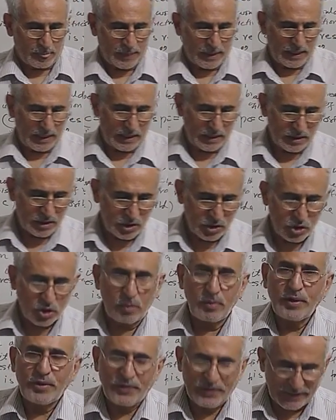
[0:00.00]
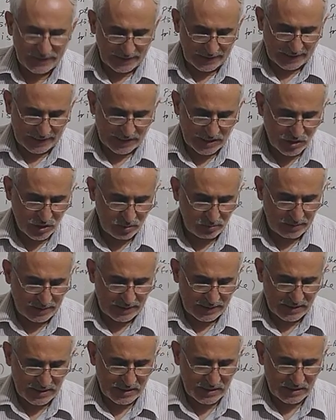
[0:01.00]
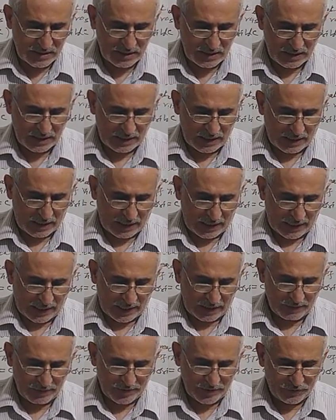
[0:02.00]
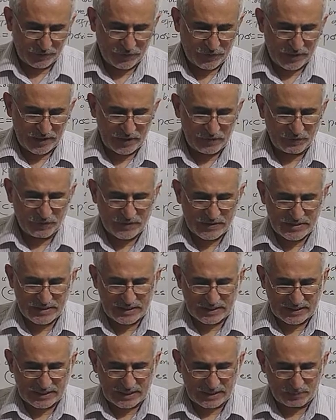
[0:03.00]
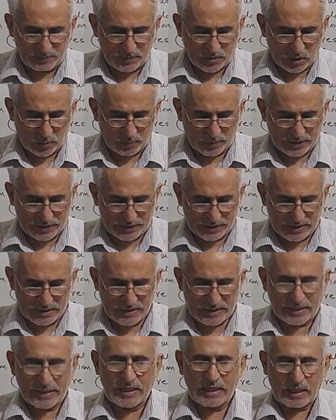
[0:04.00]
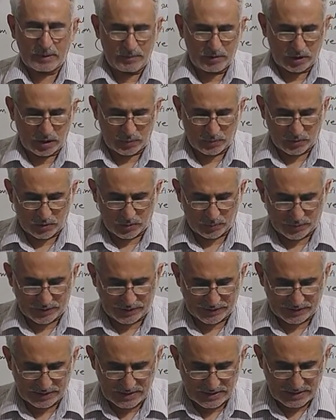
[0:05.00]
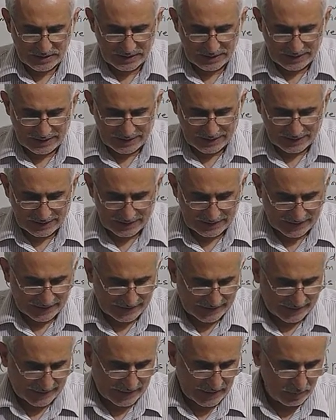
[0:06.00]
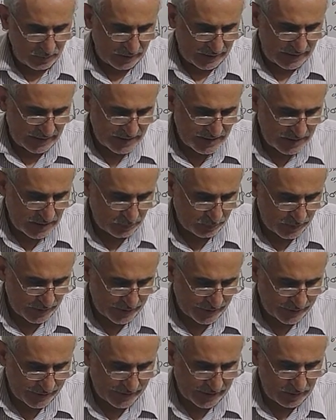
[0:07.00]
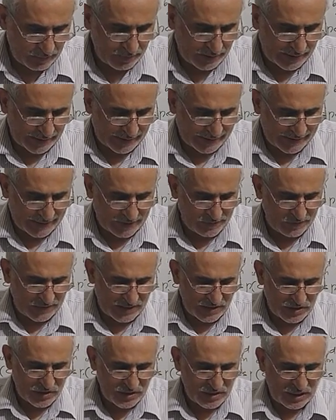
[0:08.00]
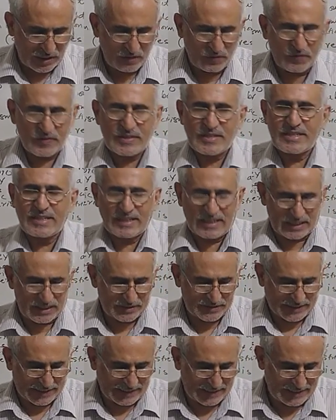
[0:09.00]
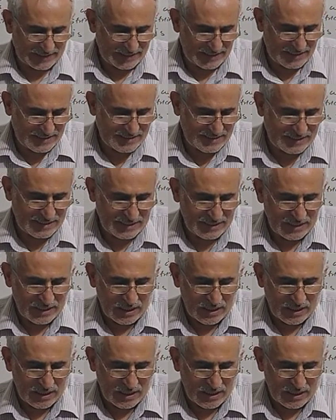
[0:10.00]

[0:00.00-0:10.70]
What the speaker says: The geometrical isomers have different physical properties and chemical properties. They can be separated by conventional physical techniques,